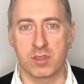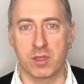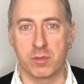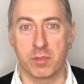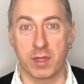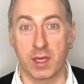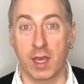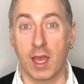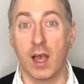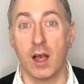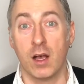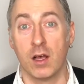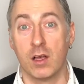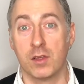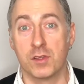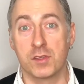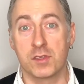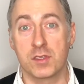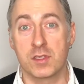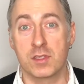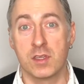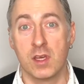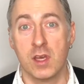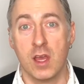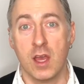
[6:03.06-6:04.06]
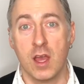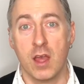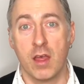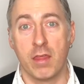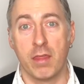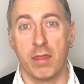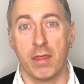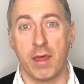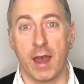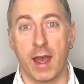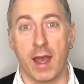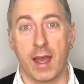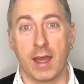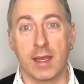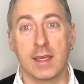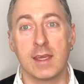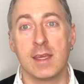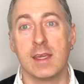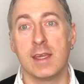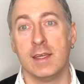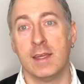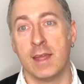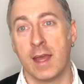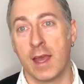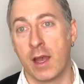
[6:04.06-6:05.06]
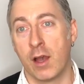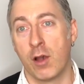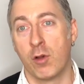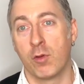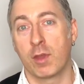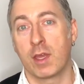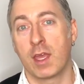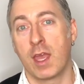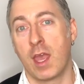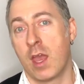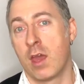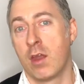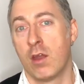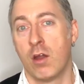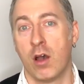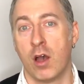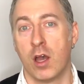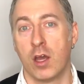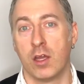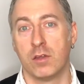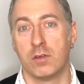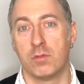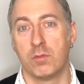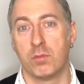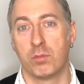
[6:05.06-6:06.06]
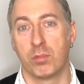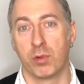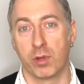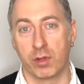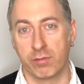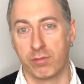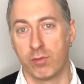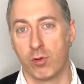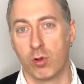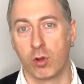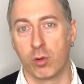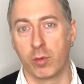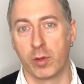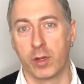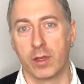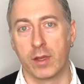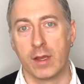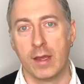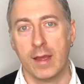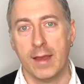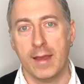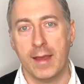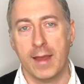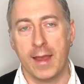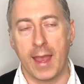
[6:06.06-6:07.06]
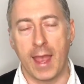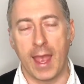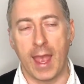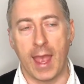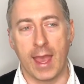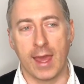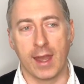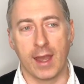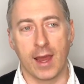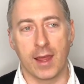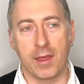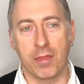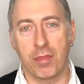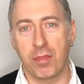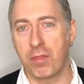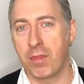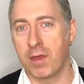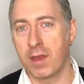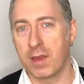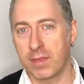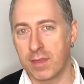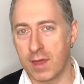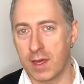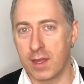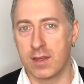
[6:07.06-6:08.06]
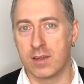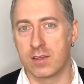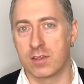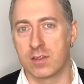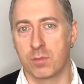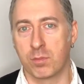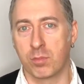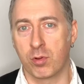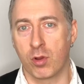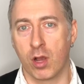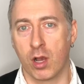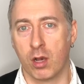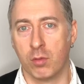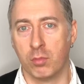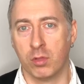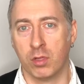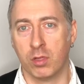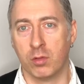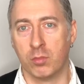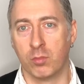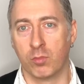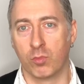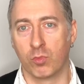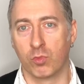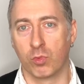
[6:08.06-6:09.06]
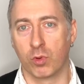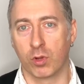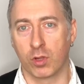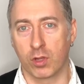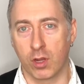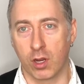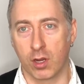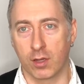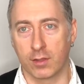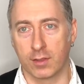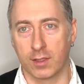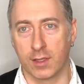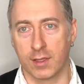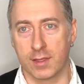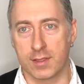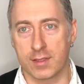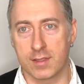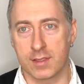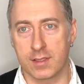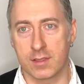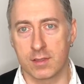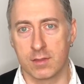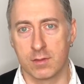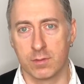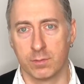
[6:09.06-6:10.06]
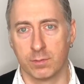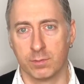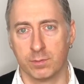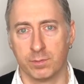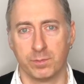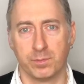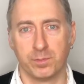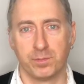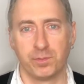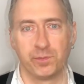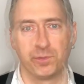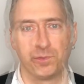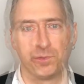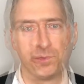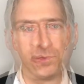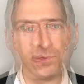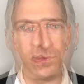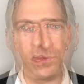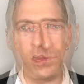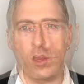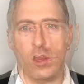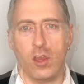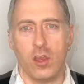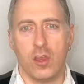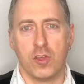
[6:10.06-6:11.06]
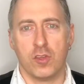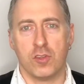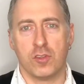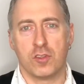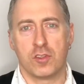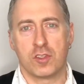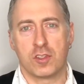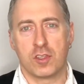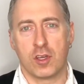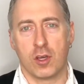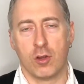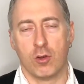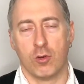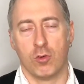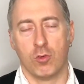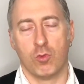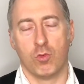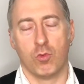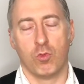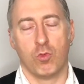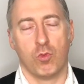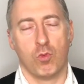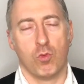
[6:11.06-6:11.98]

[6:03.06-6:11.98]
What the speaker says: something else that he now cannot bring forward. And I think that is a problem regardless. So